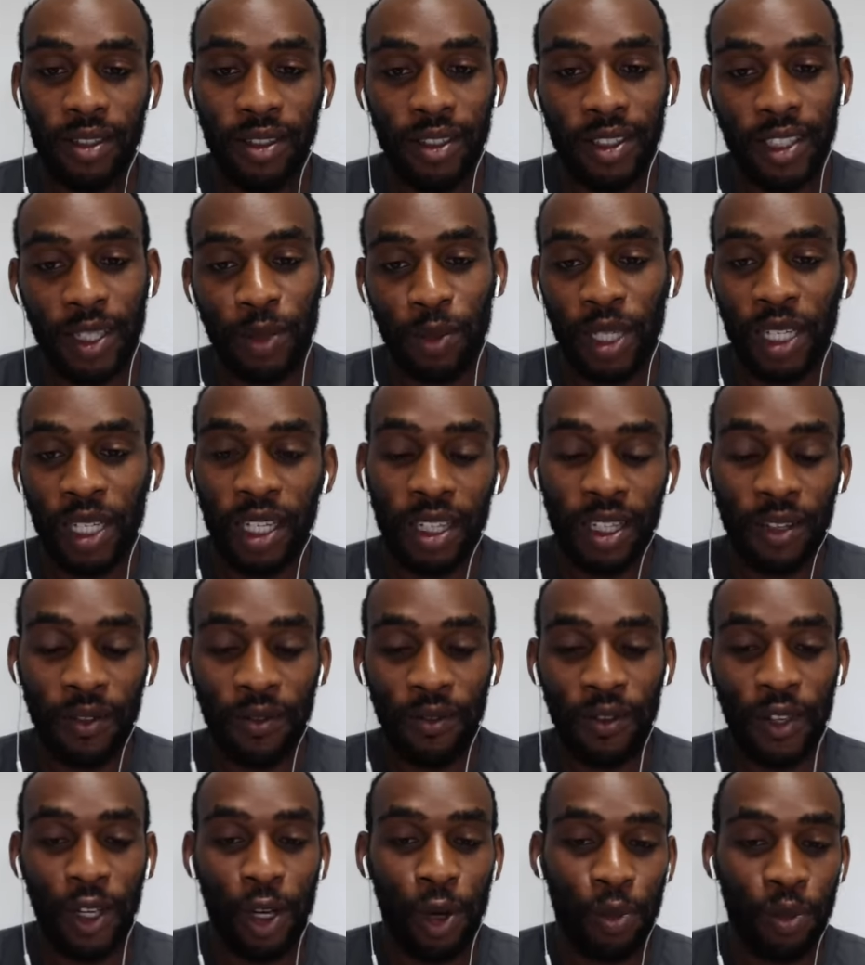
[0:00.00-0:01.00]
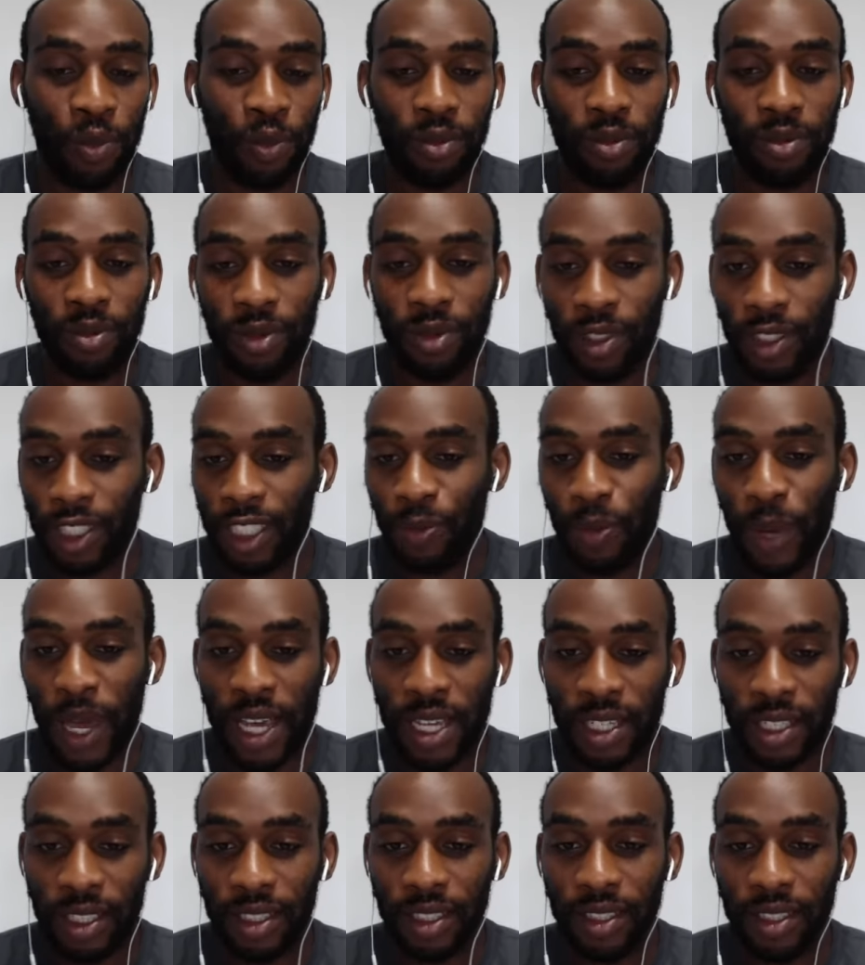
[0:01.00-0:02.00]
something in the film
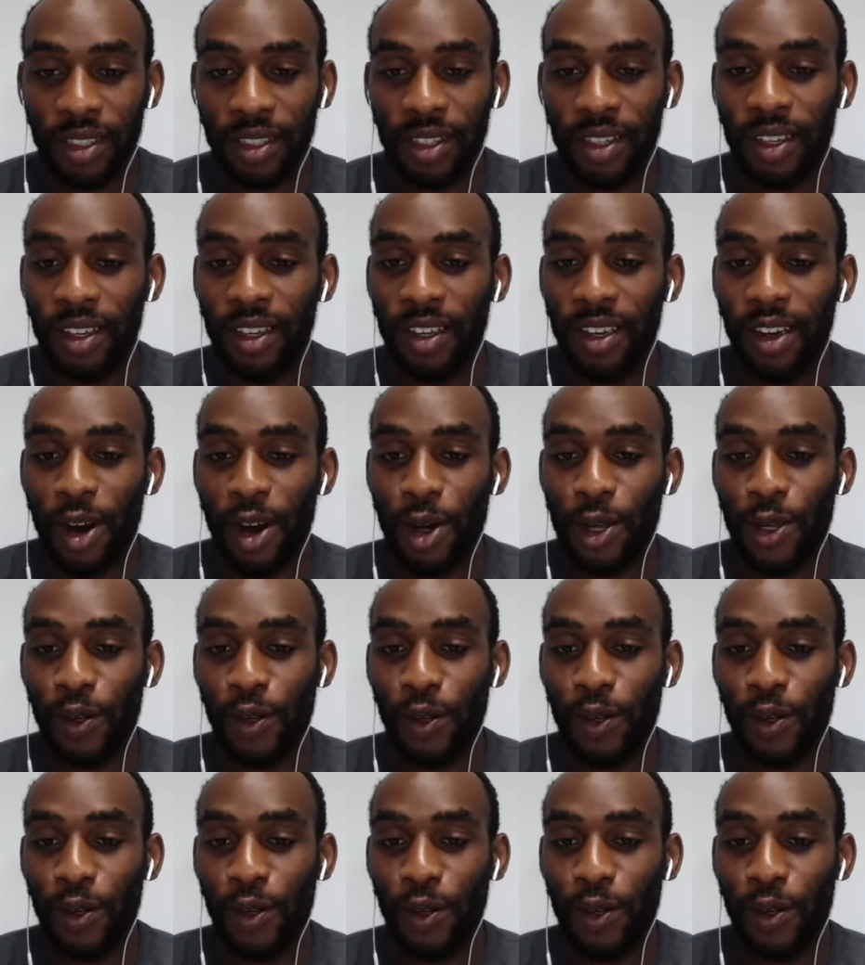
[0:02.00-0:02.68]
space. Are